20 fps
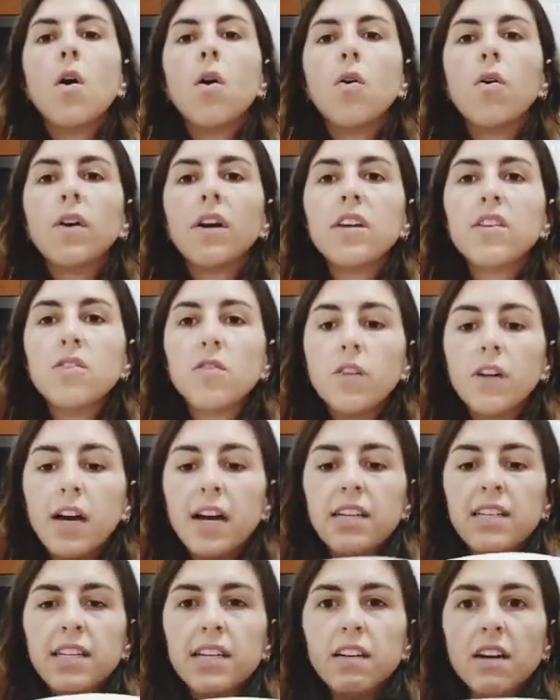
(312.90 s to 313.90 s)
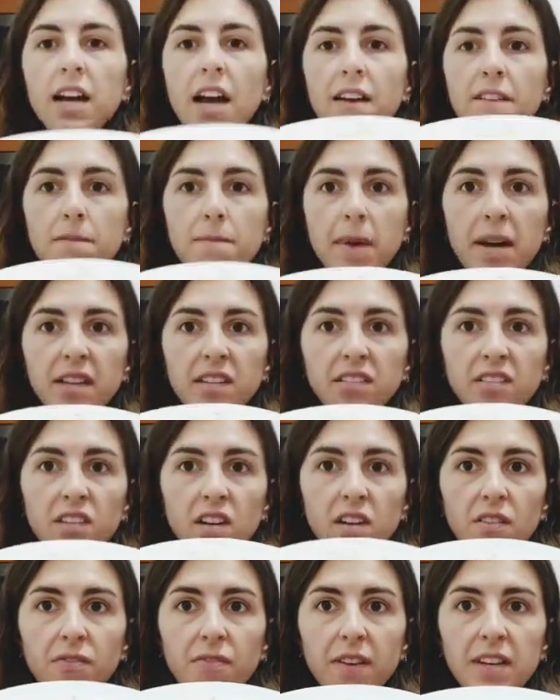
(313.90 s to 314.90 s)
Okay, so guys, here I have my
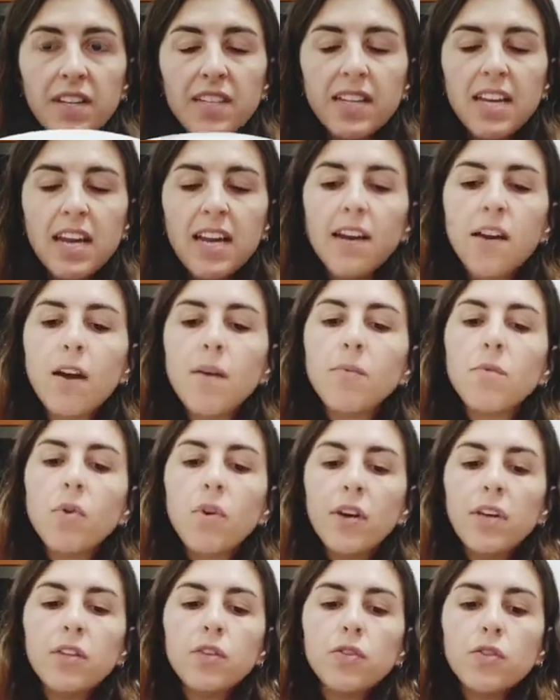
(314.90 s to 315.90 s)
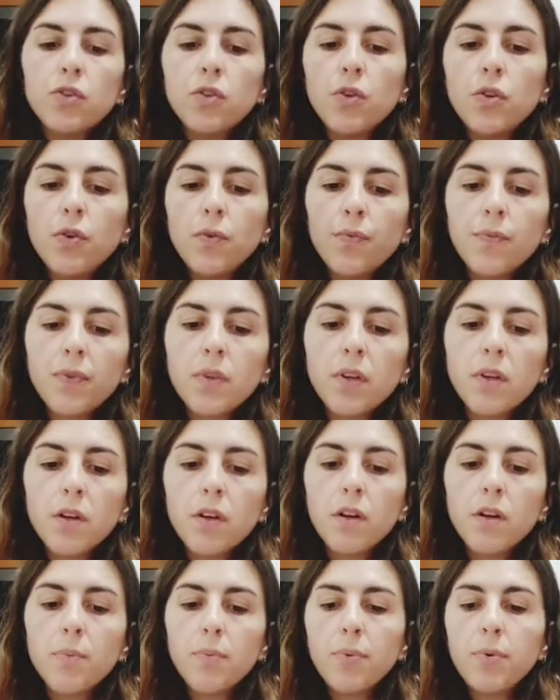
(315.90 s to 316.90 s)
starfish, and I'm going to
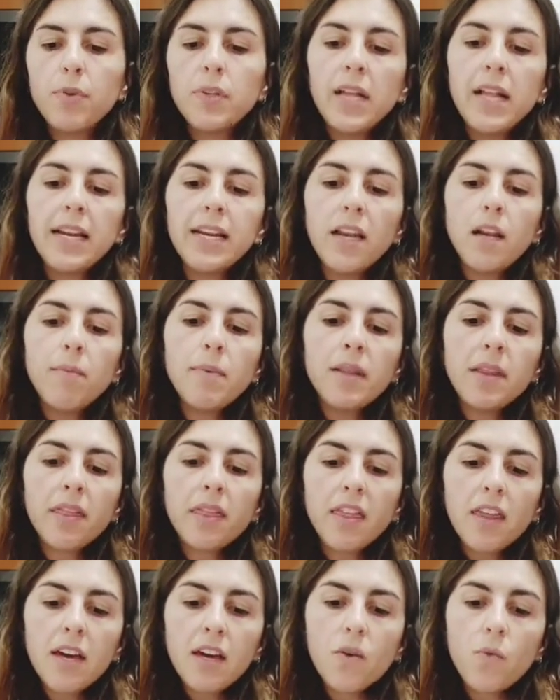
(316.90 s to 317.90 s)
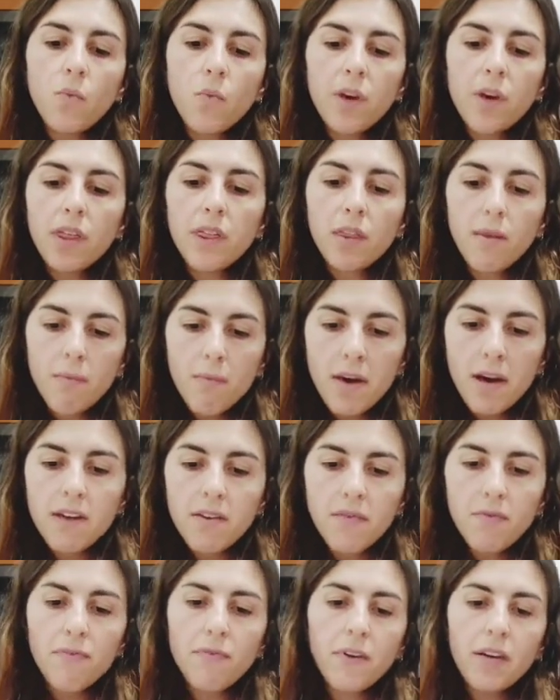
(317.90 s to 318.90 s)
put a little bit thick with my
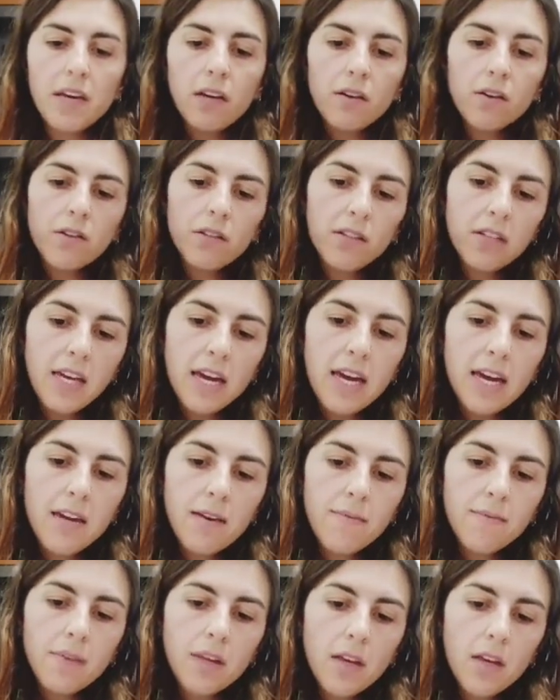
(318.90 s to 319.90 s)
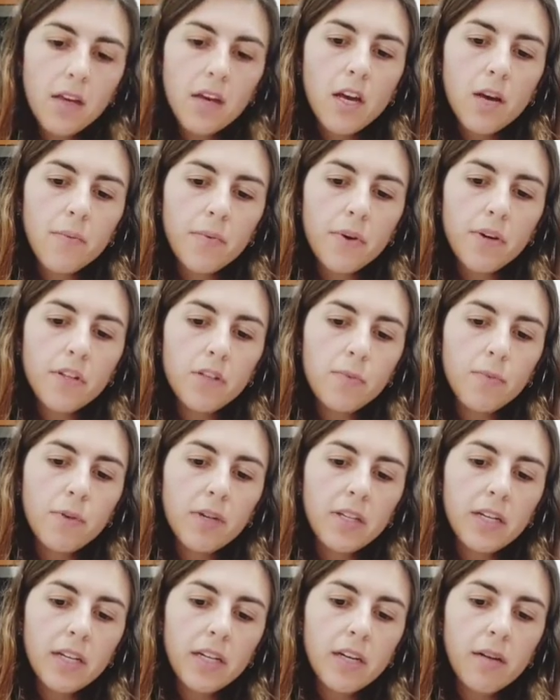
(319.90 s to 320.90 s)
fingers, okay? I'm going to put
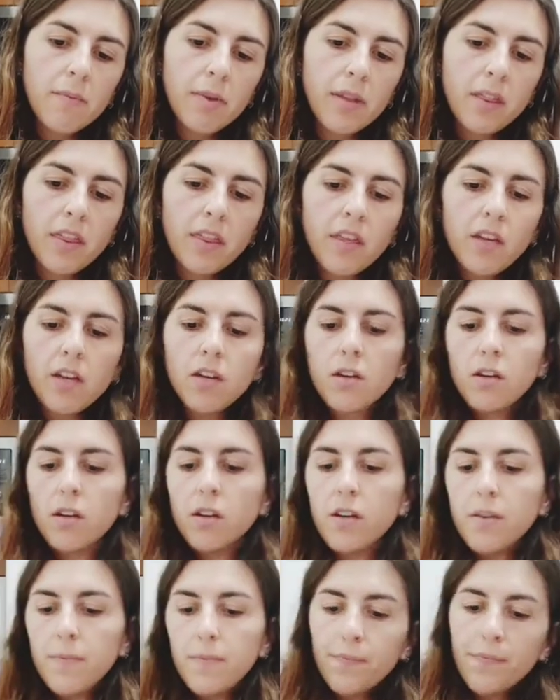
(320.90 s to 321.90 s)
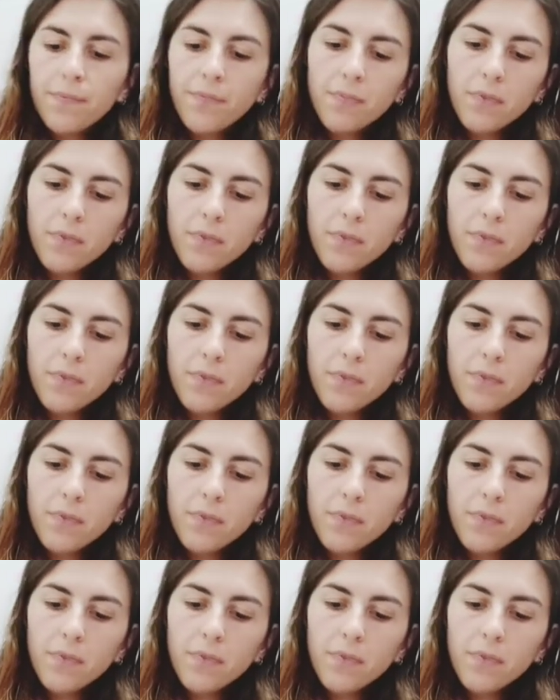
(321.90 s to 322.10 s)
it a little bit thicker